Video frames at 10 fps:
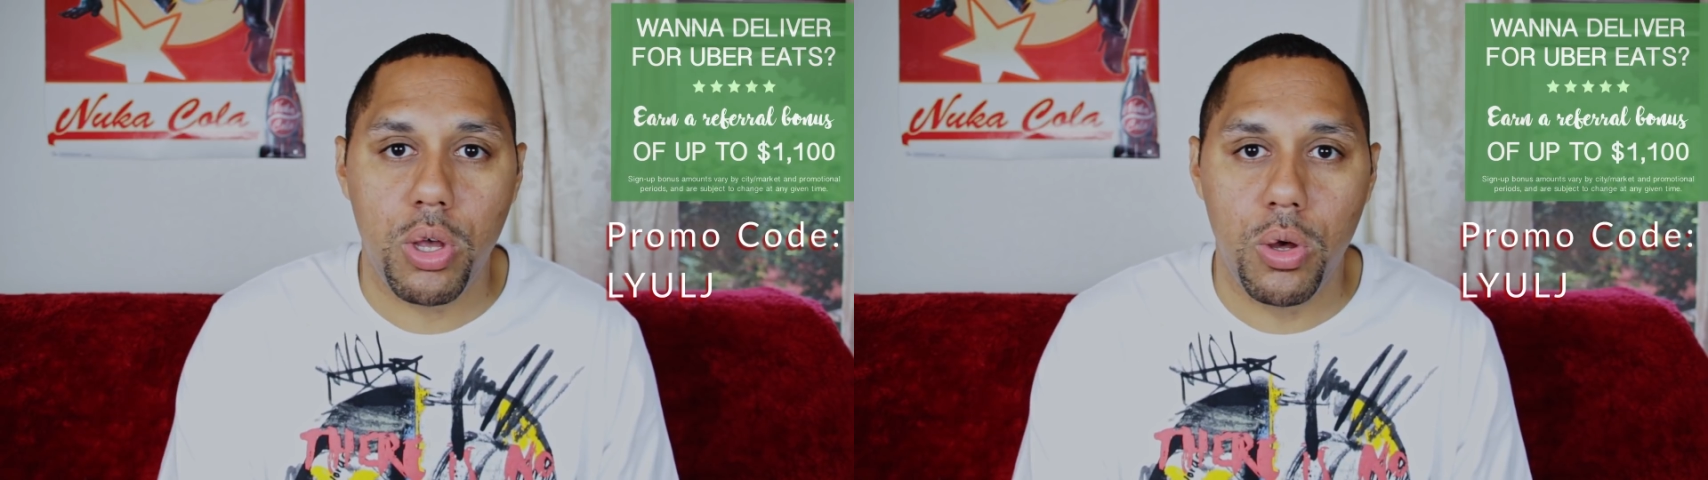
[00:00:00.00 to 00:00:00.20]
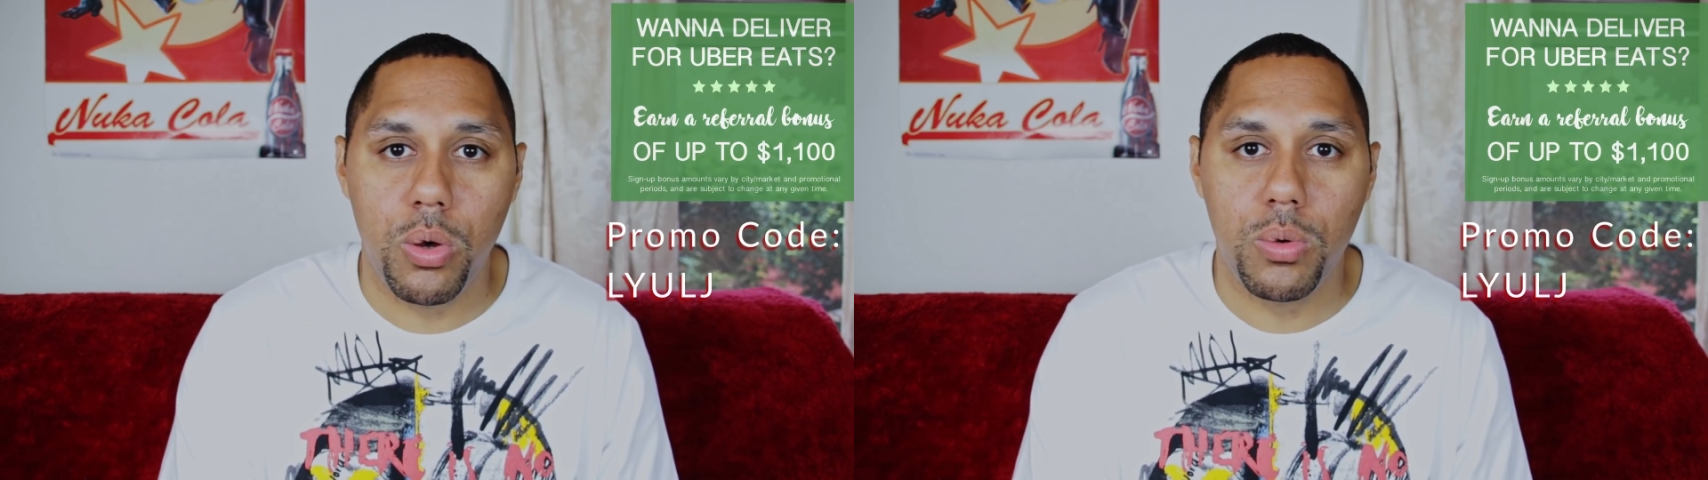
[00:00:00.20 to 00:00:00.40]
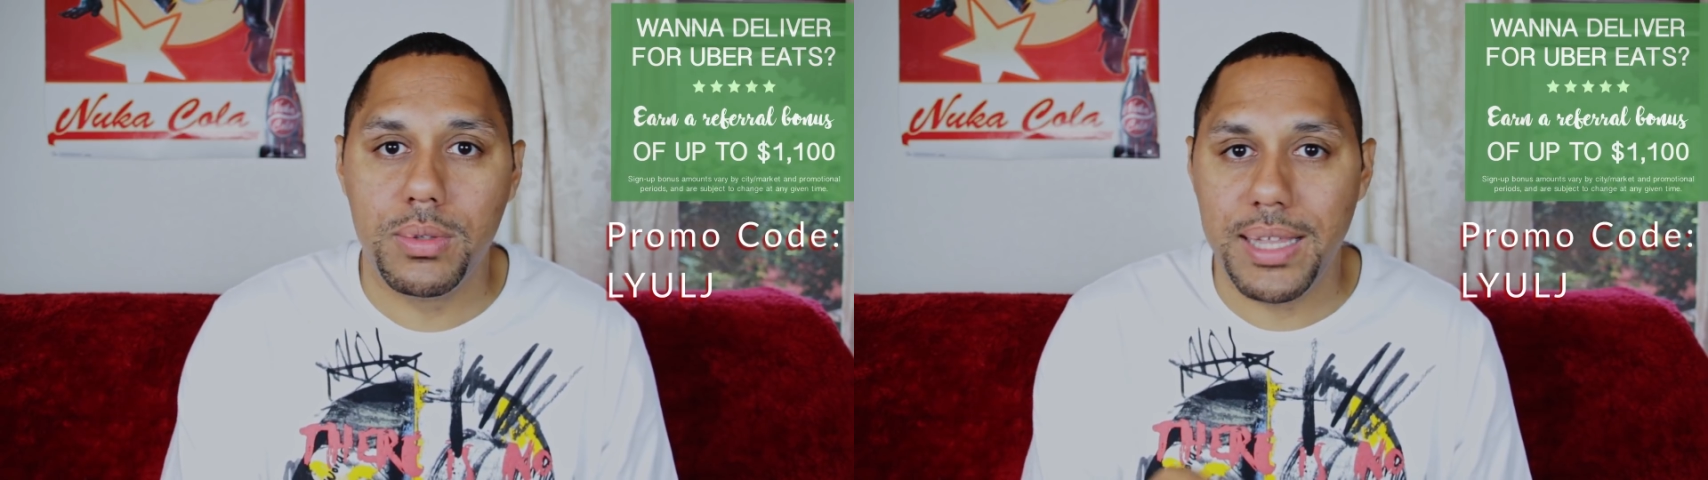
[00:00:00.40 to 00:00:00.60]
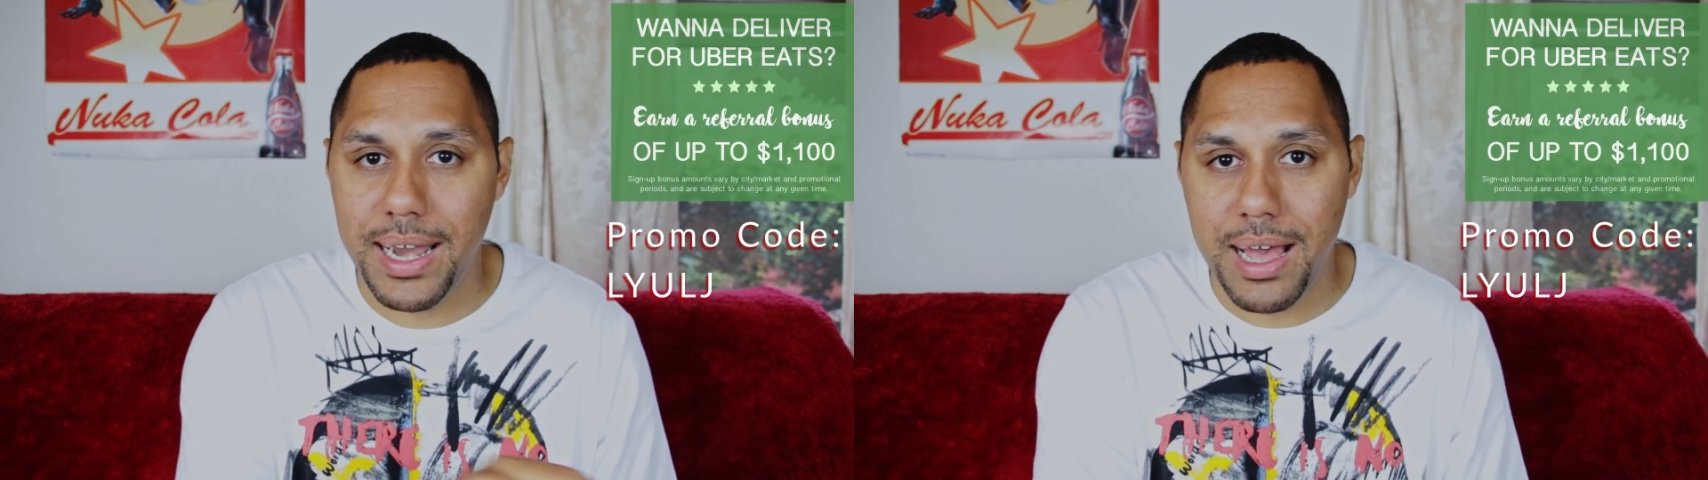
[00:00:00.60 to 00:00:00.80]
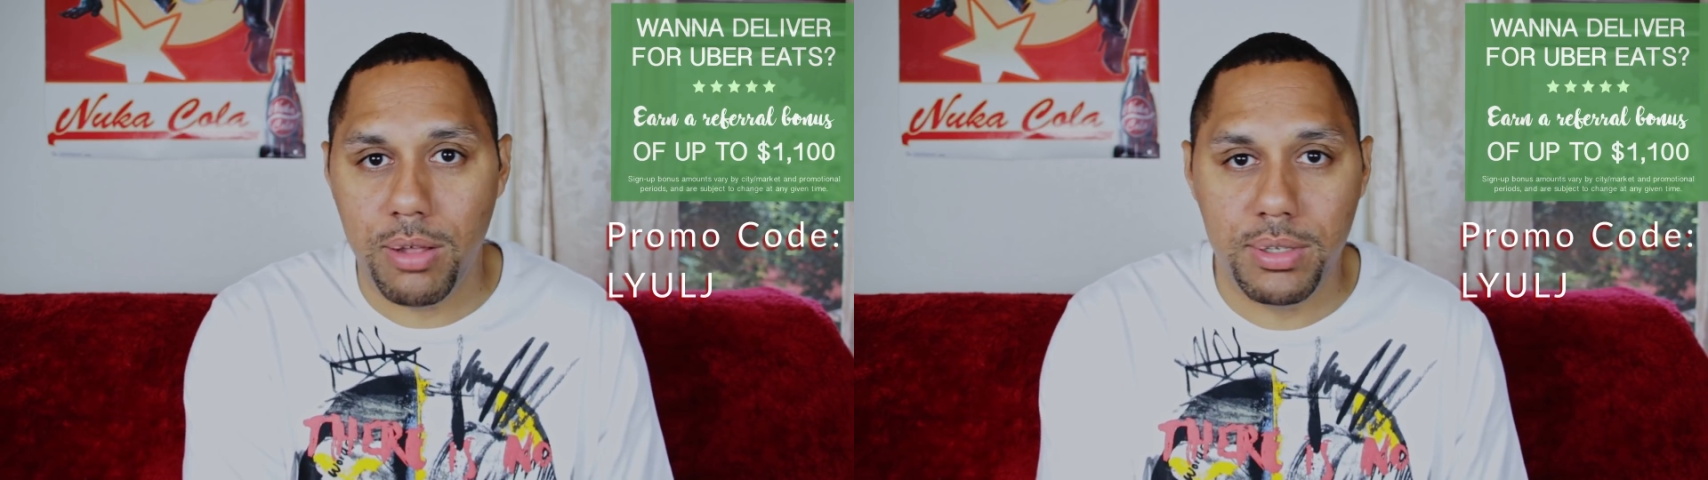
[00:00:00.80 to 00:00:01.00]
code
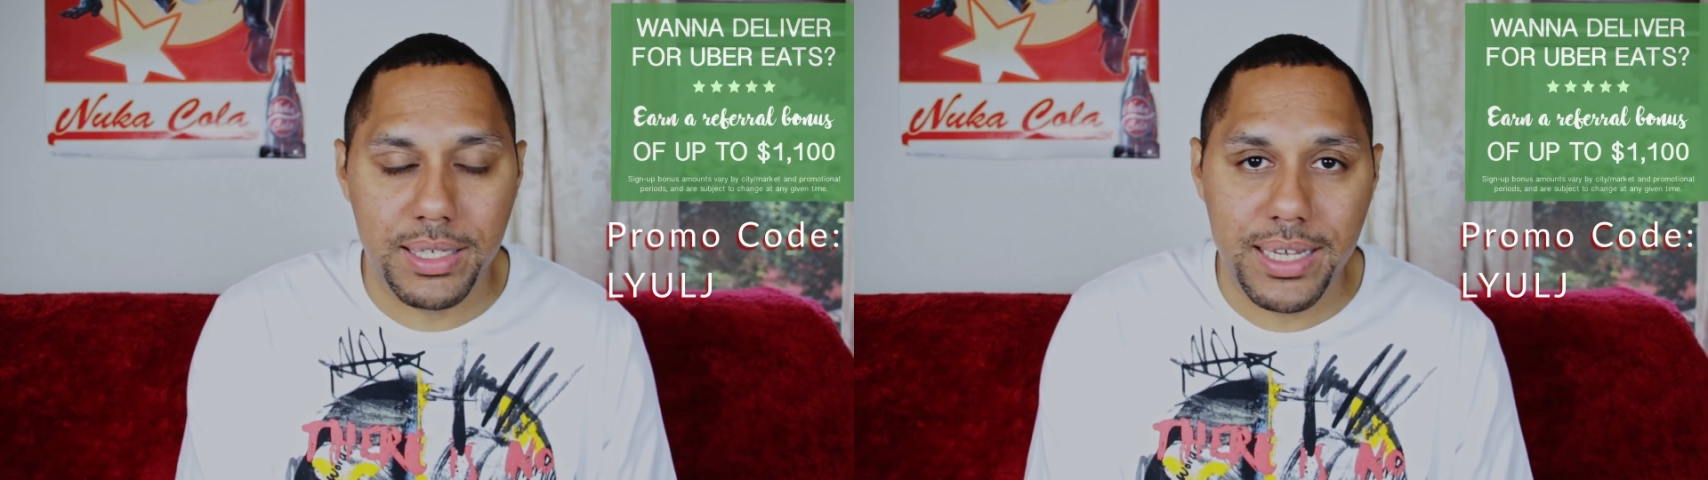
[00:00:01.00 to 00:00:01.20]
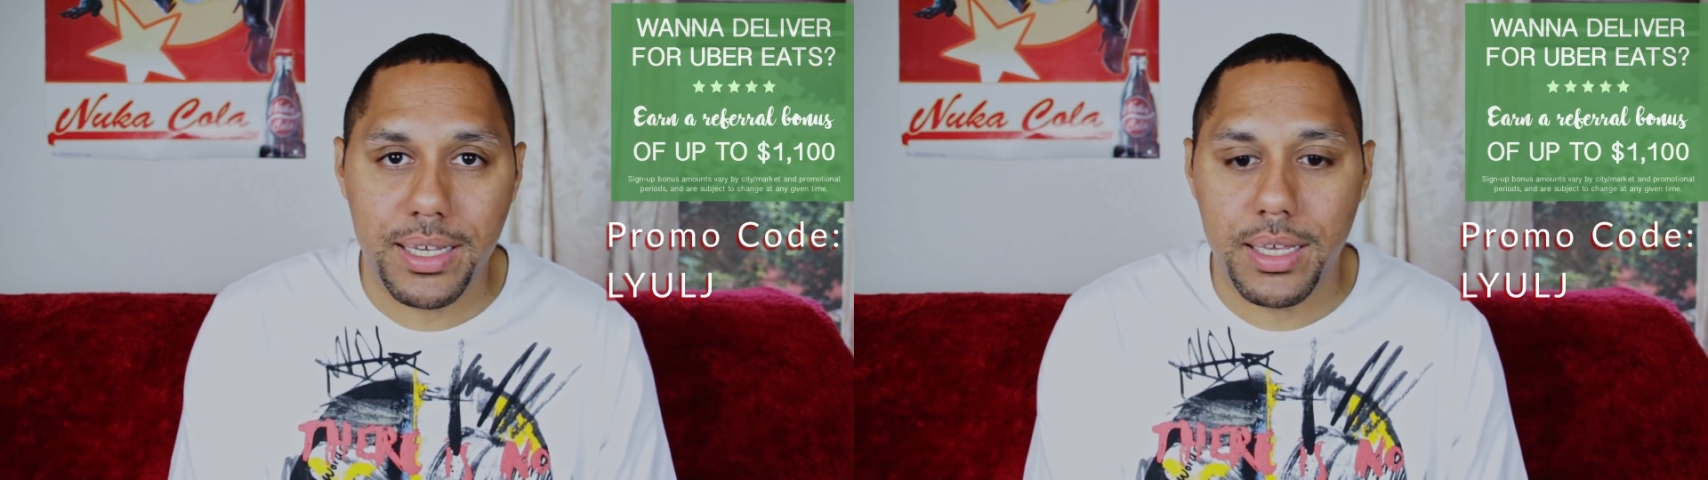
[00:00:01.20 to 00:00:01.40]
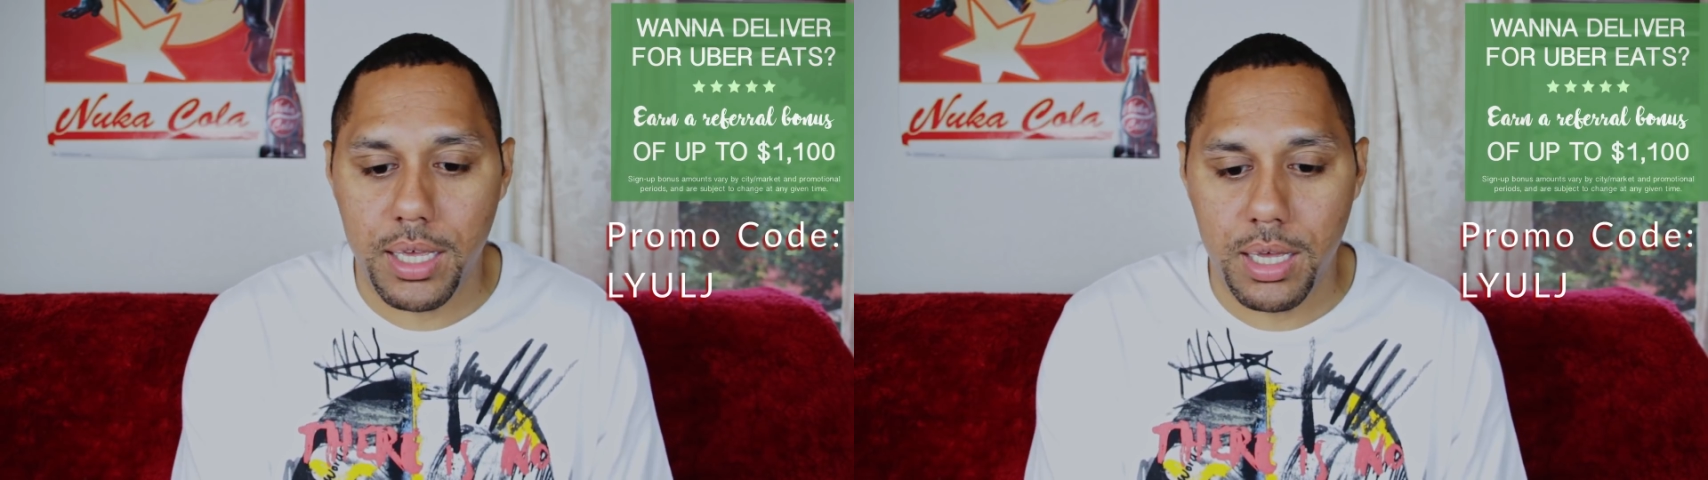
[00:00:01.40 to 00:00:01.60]
that I'll link